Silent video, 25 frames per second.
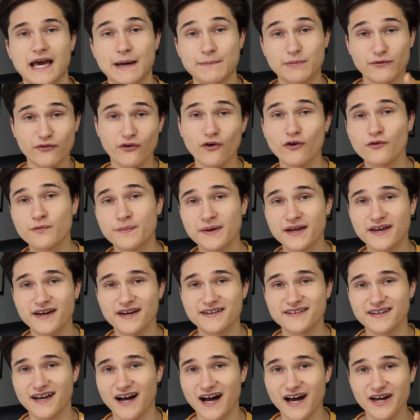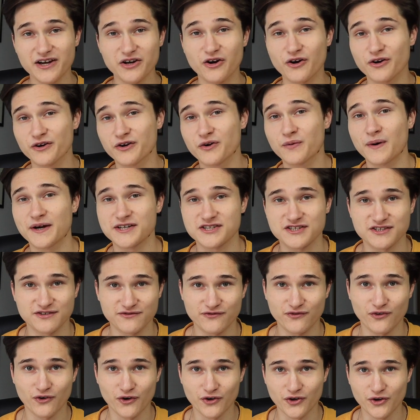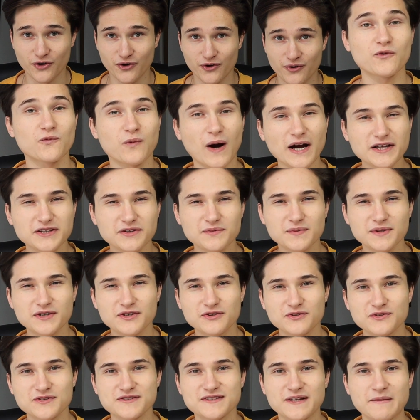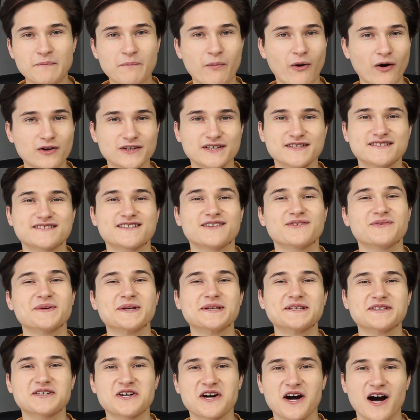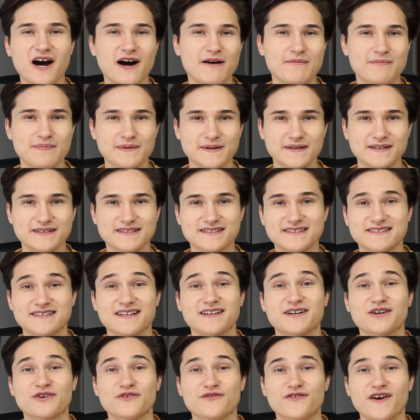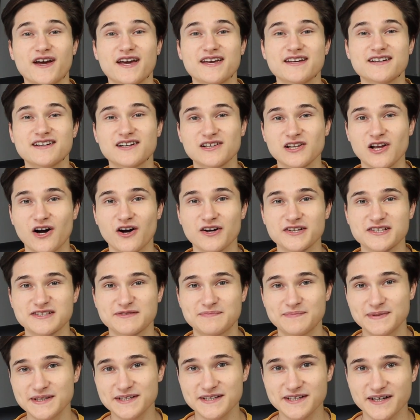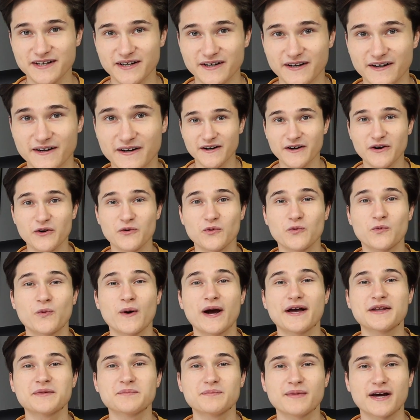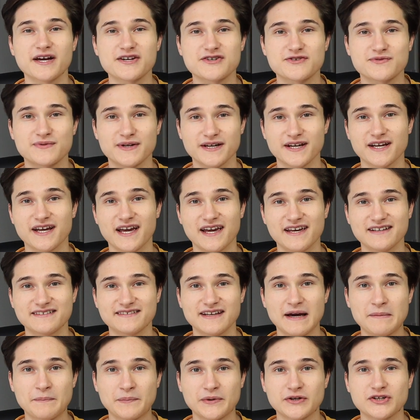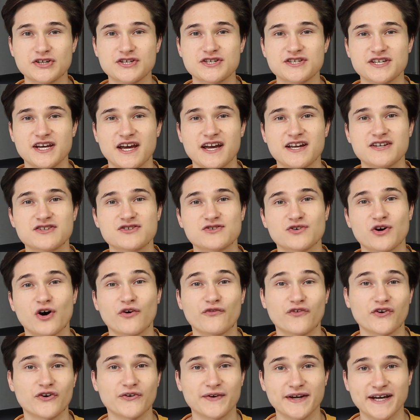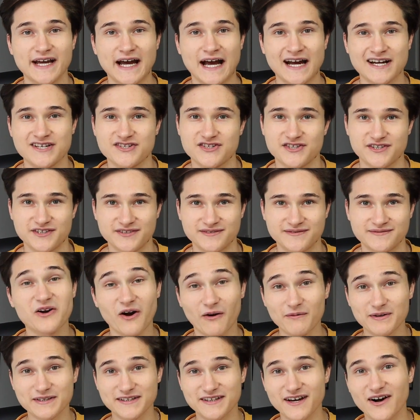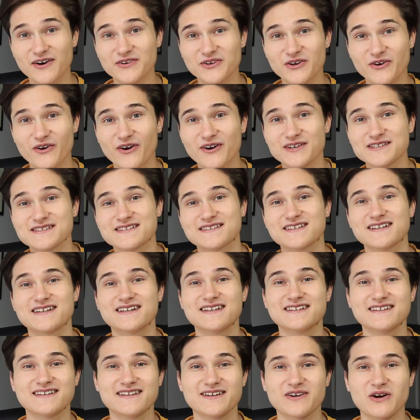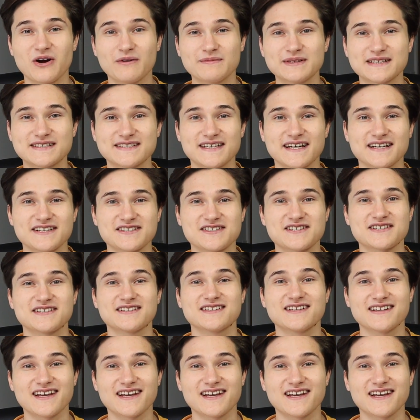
And before we begin, I got a question for you. Why do we use a polystyrene cup instead of a glass beaker when measuring a temperature change of a reaction? Comment down your answer in the comment section